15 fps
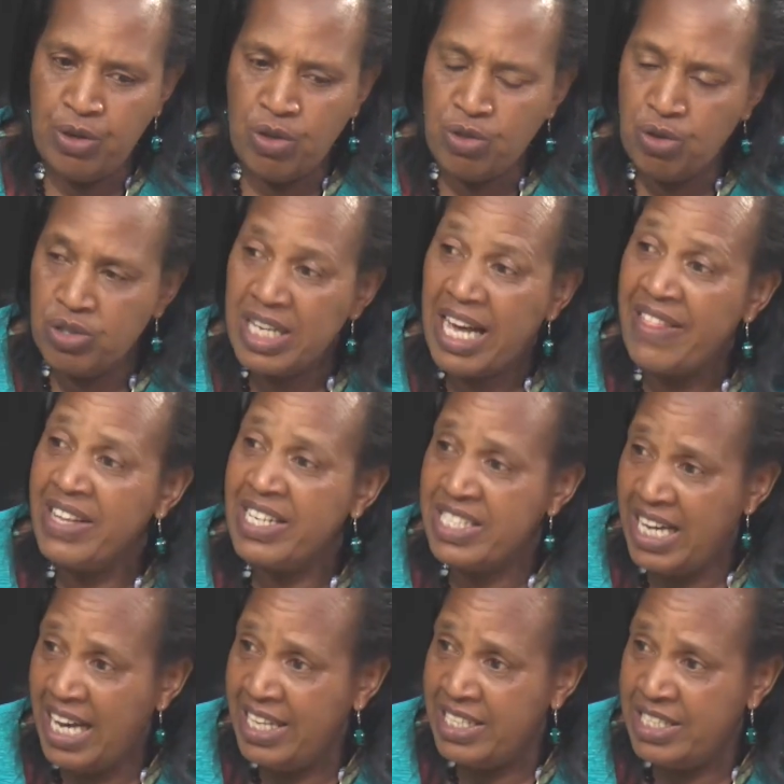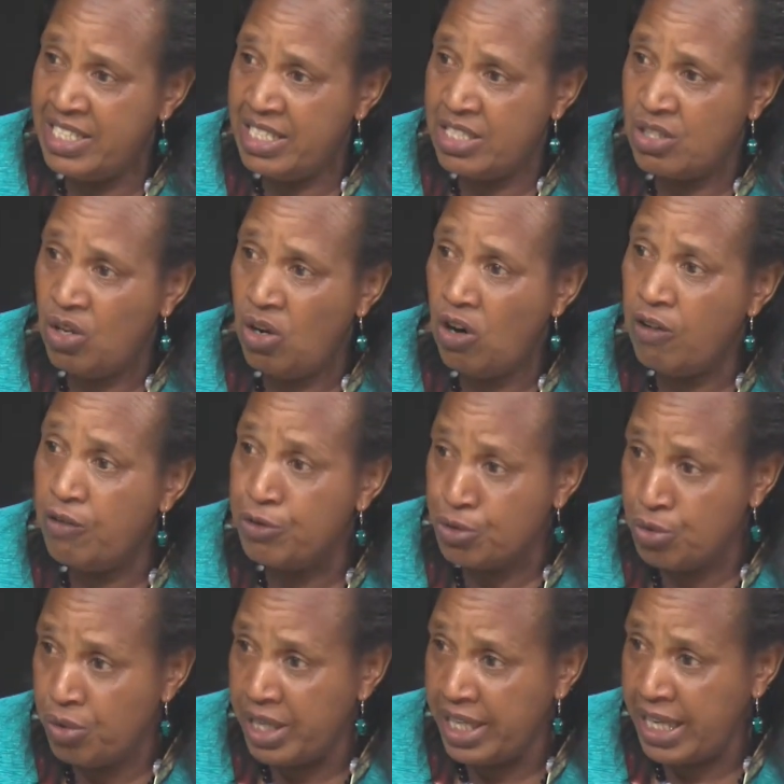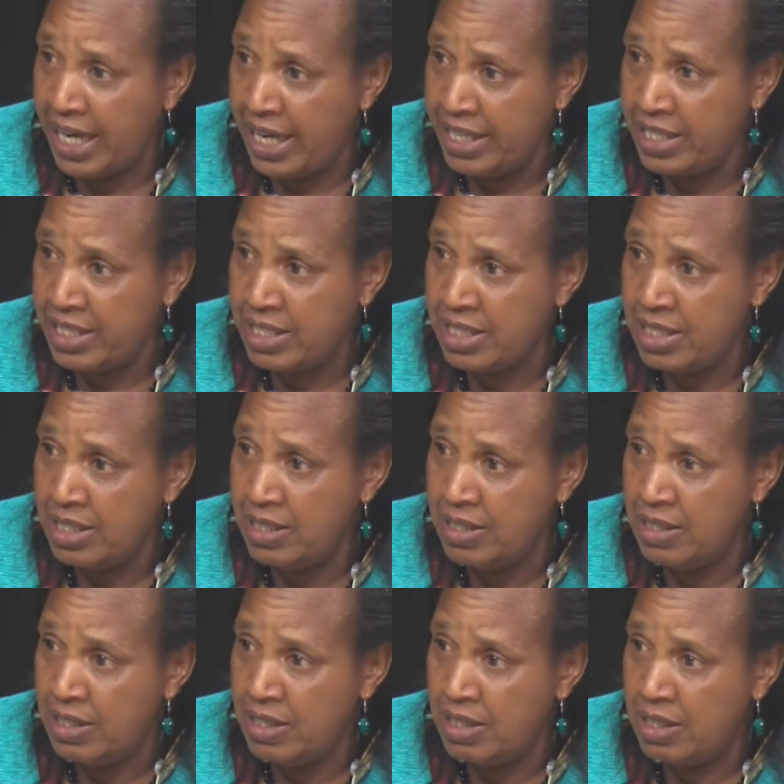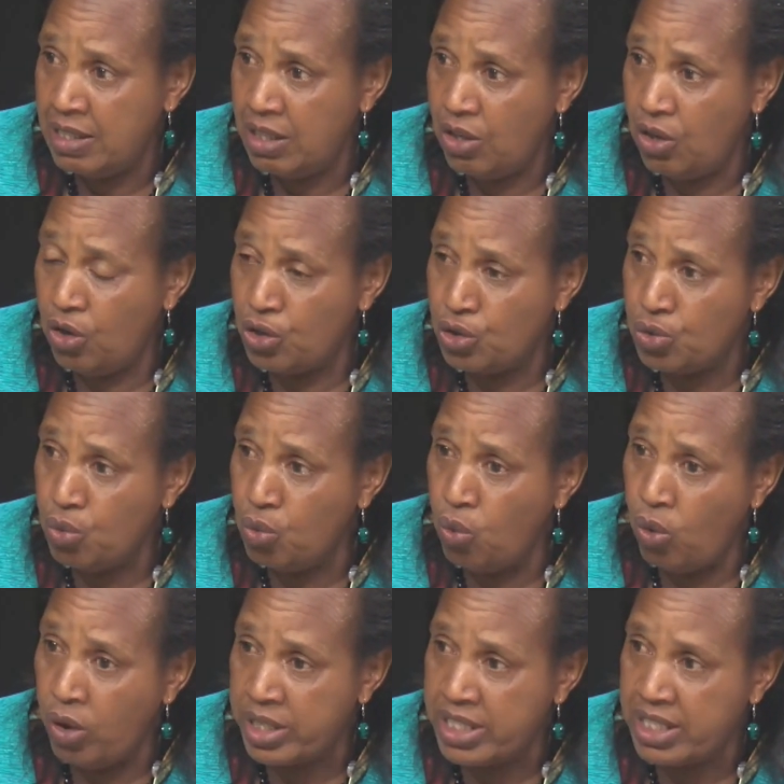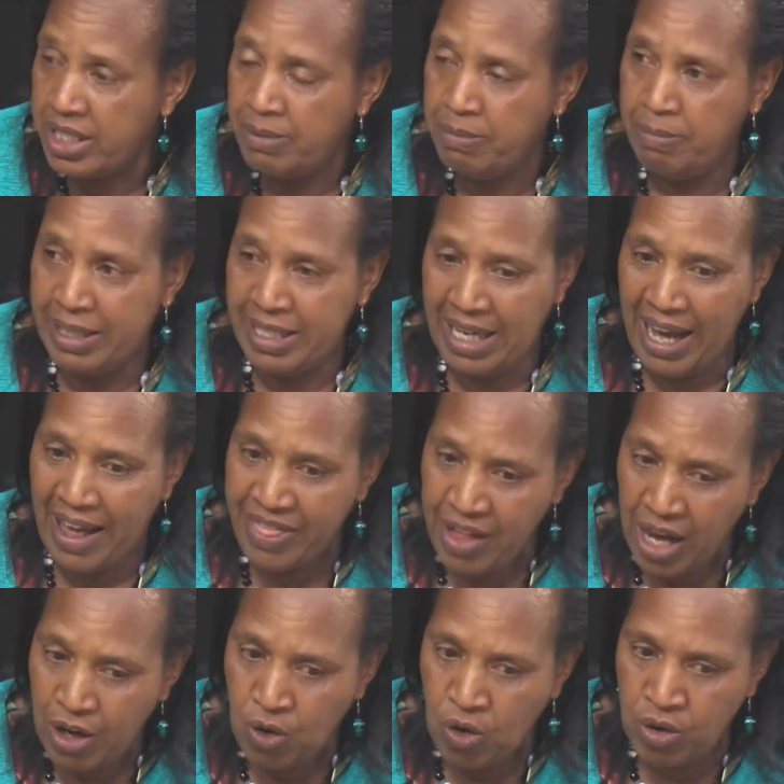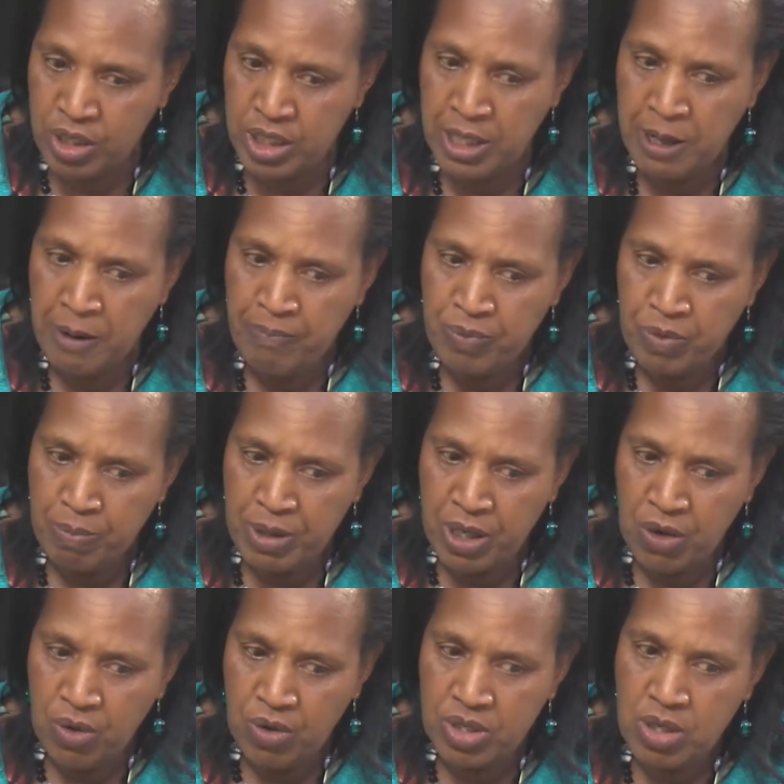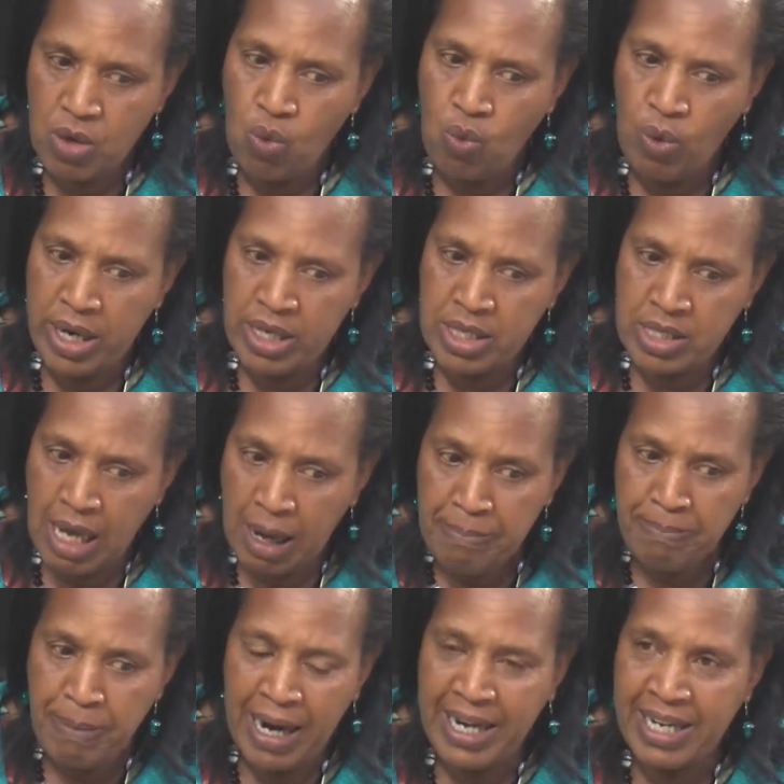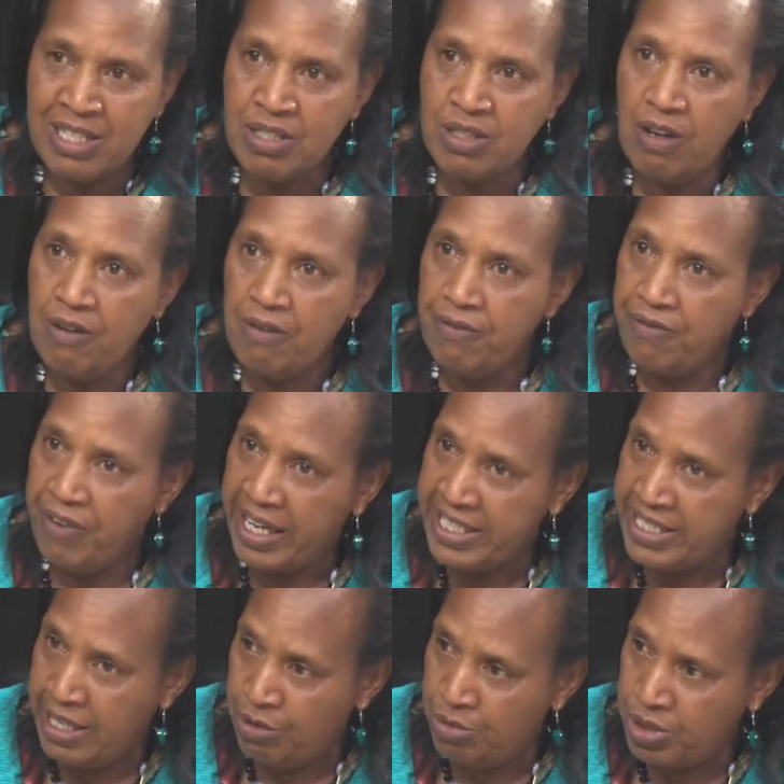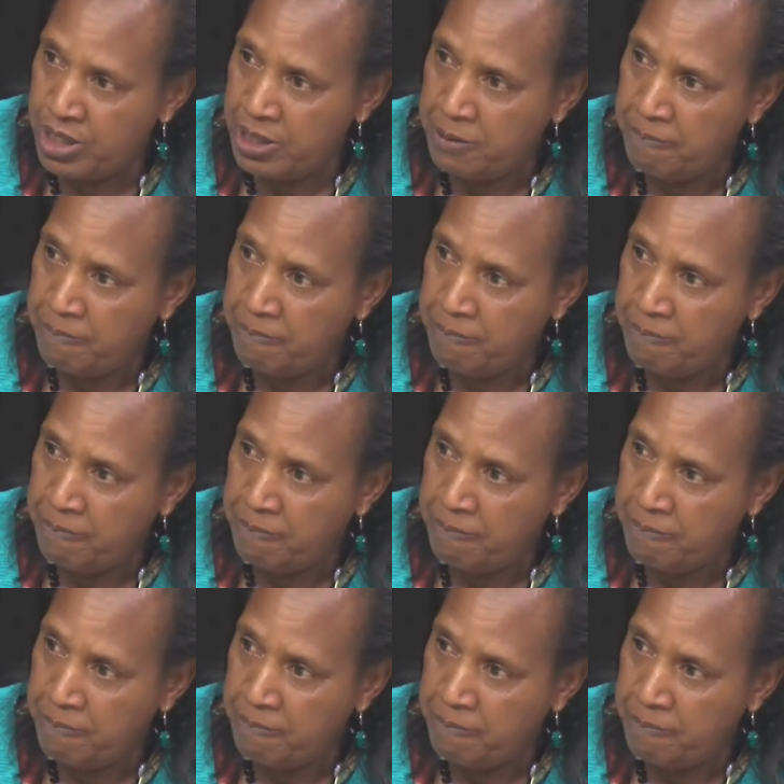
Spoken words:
those are the challenges of drawing lines onto what. But I thank God, because when some parents find out